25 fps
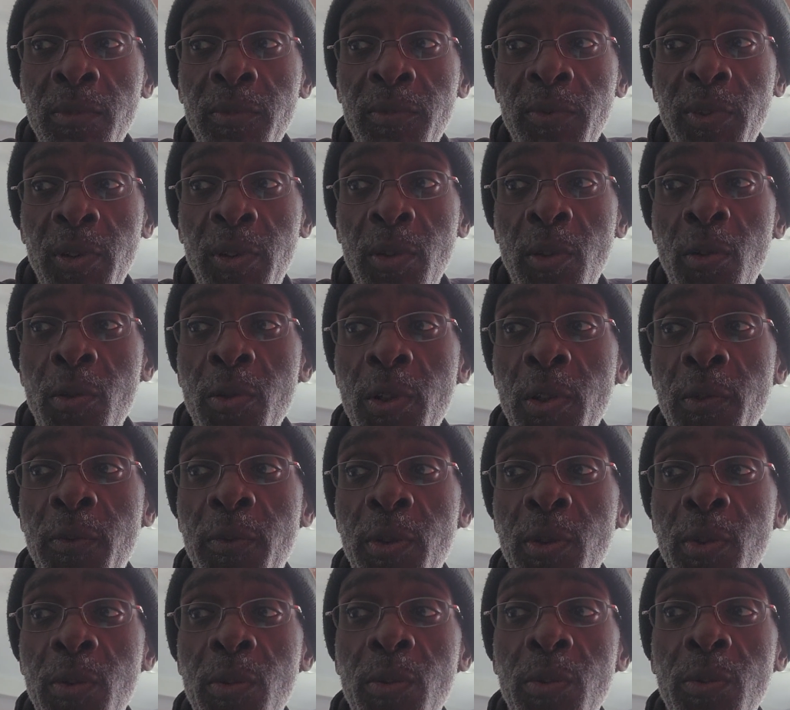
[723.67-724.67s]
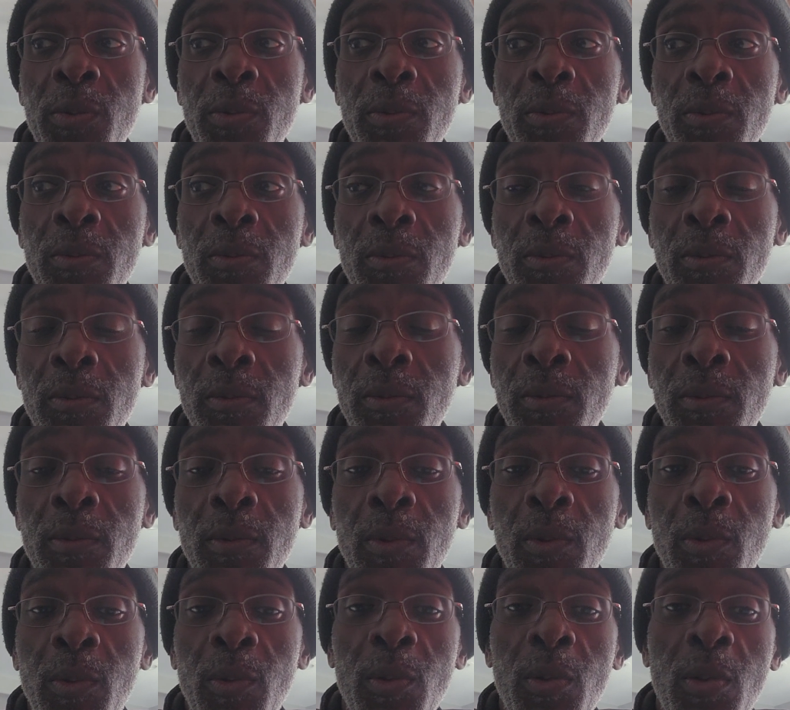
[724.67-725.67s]
those of you
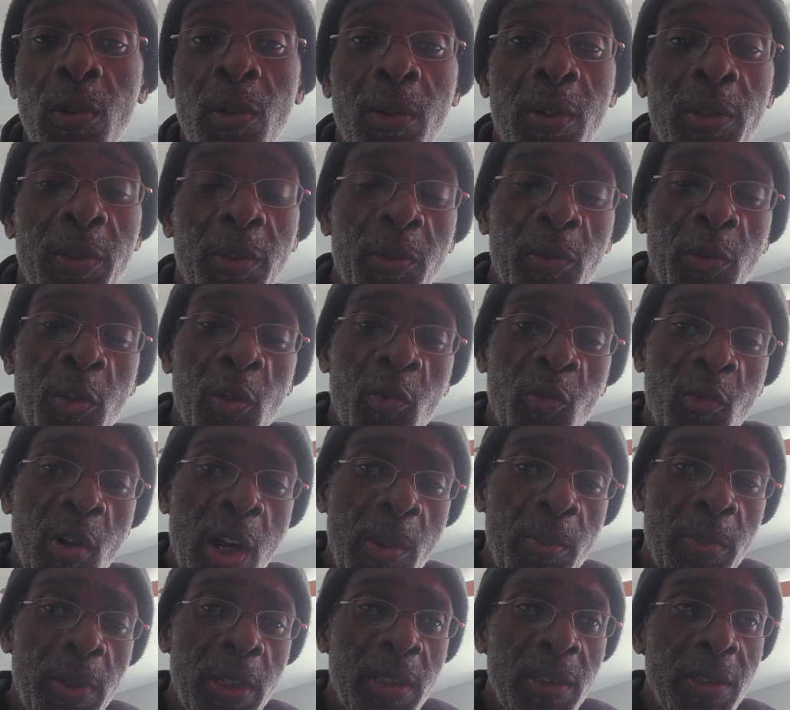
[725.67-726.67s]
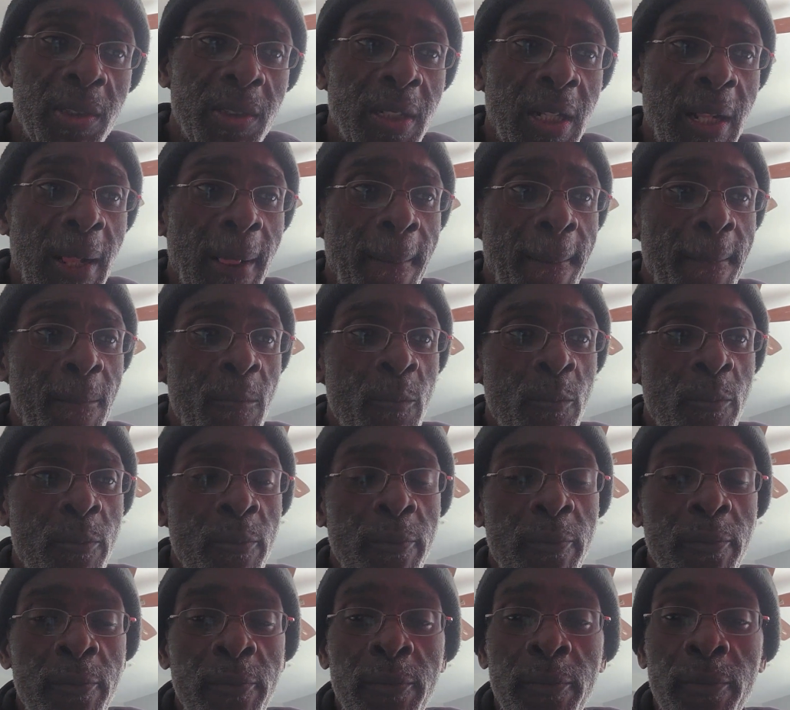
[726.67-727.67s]
who going through trauma,
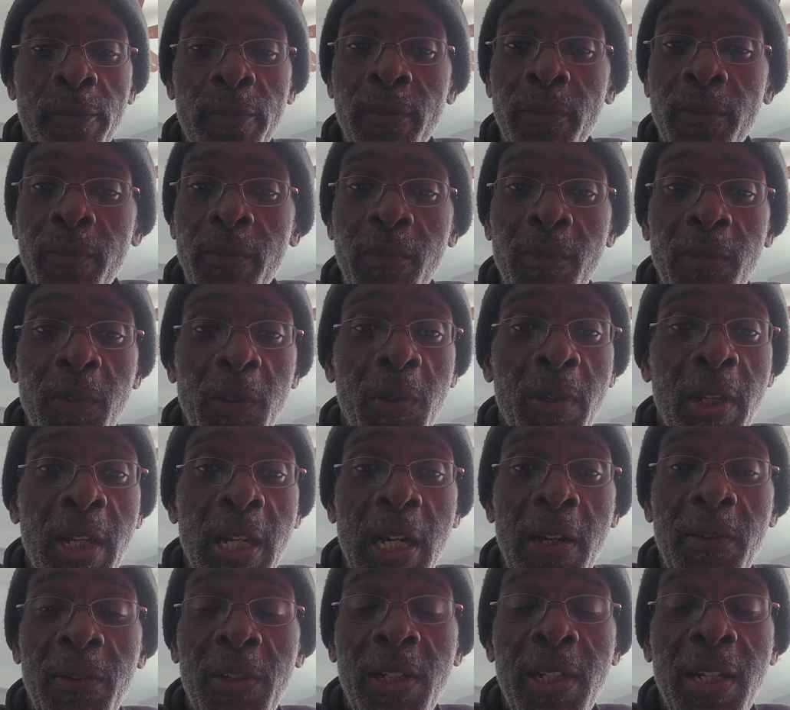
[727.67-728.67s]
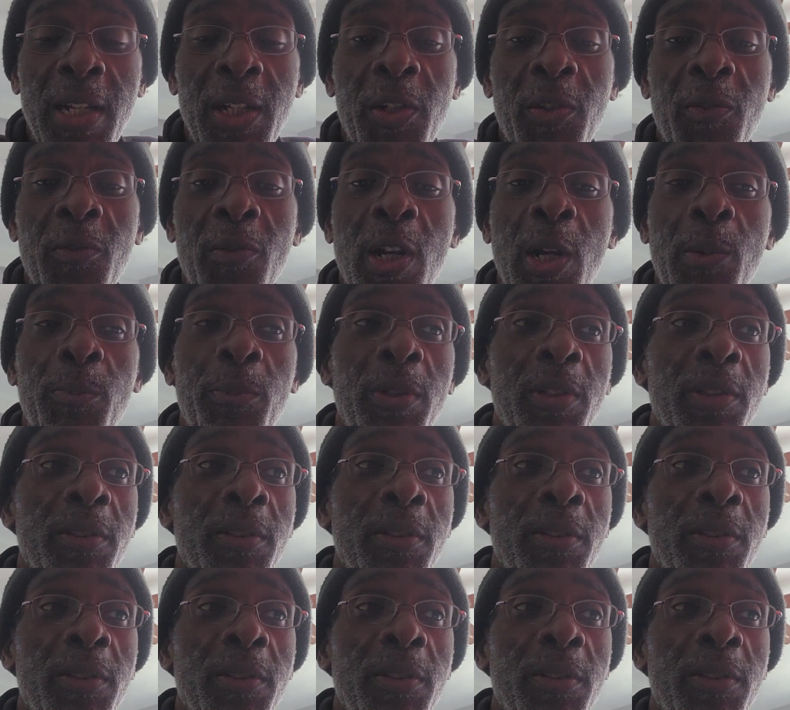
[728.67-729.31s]
you carrying that trauma